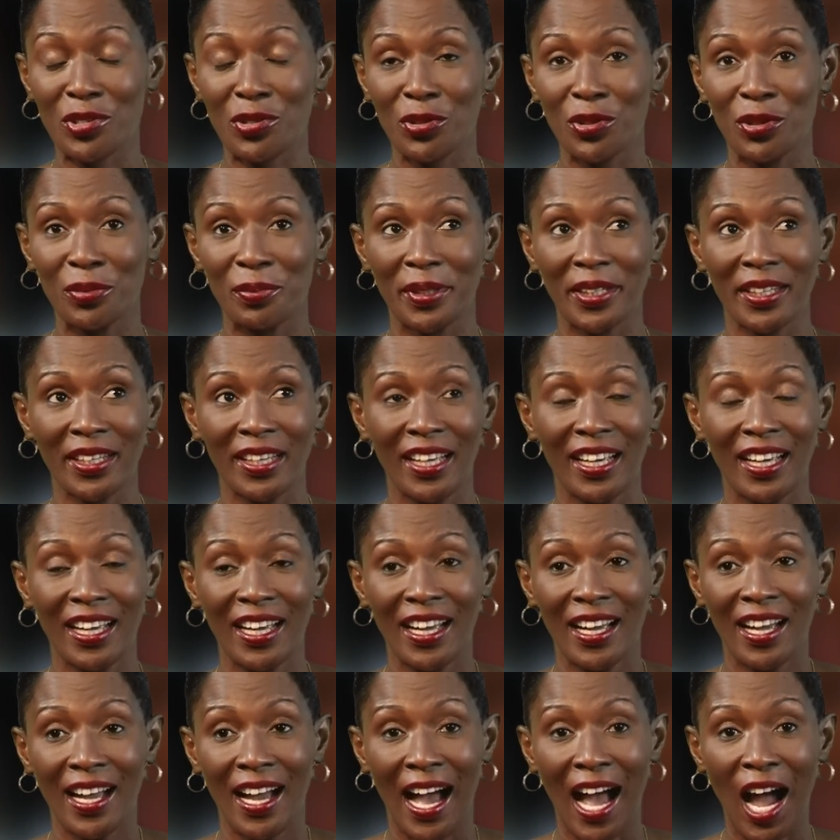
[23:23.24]
told me.
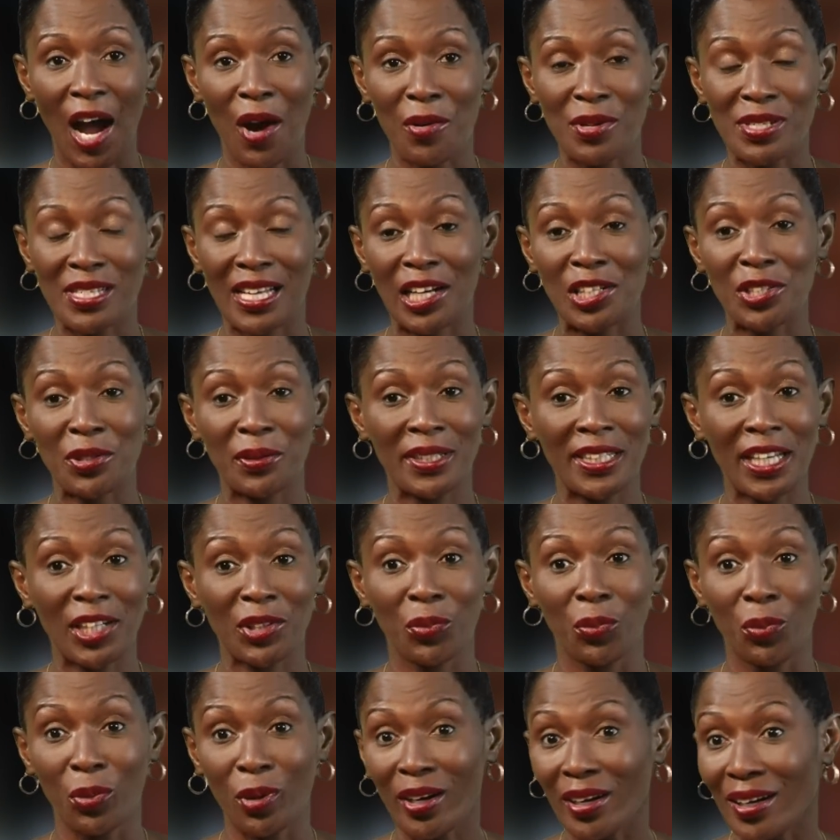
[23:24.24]
I was actually at
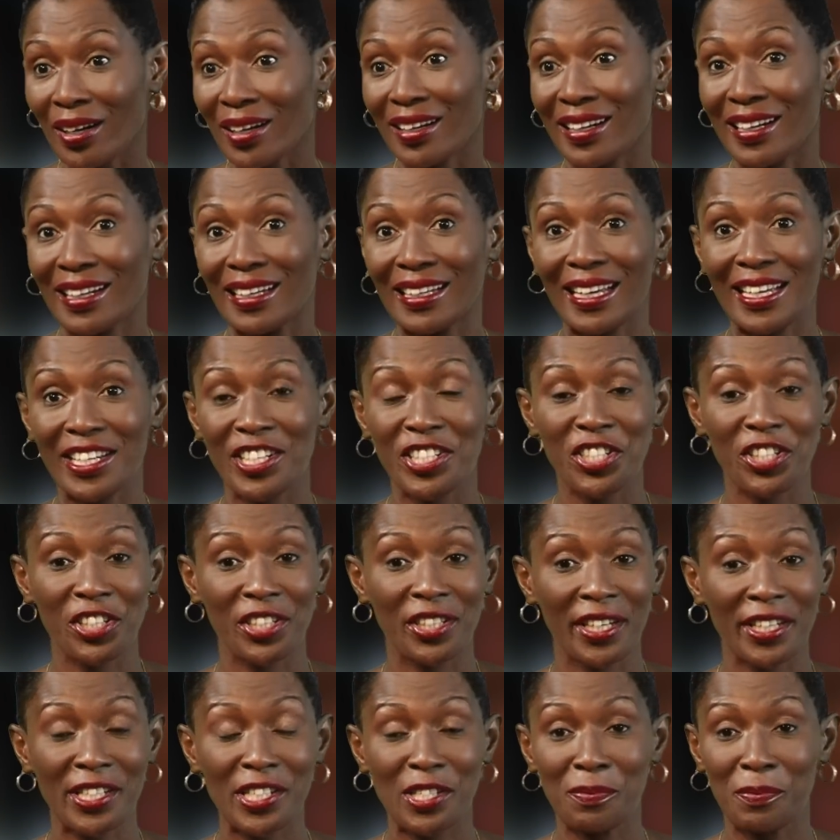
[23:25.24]
work and I
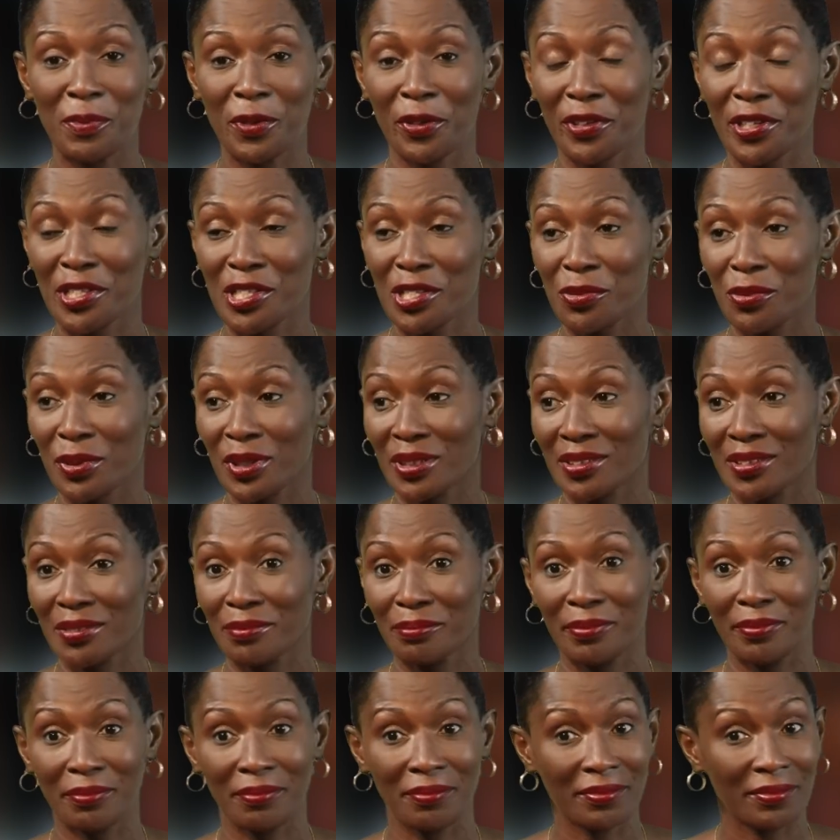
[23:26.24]
shared the experience with
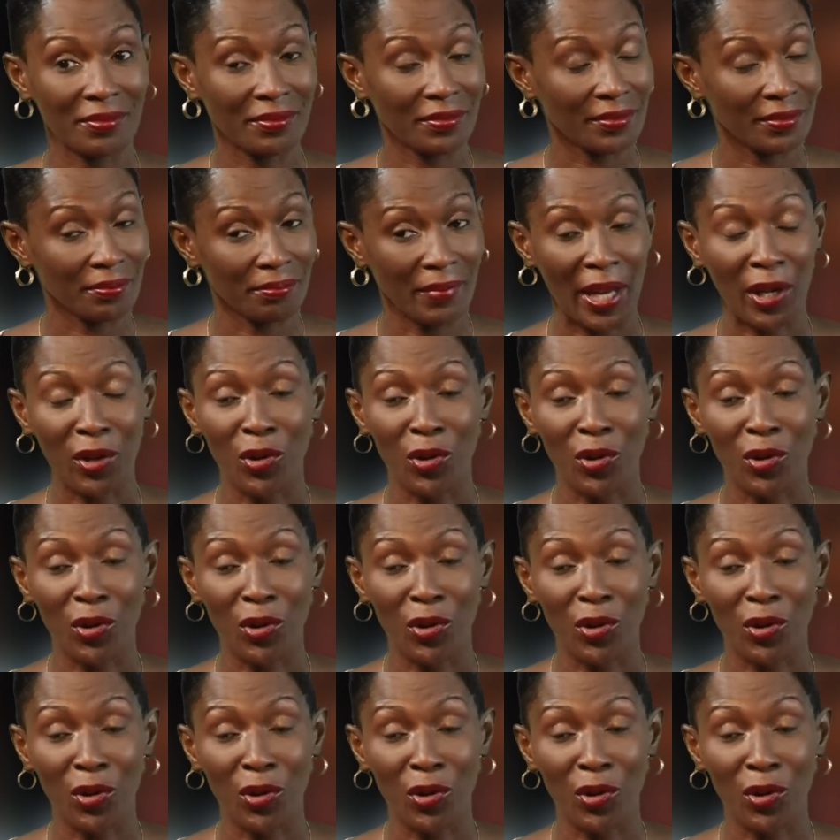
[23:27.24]
my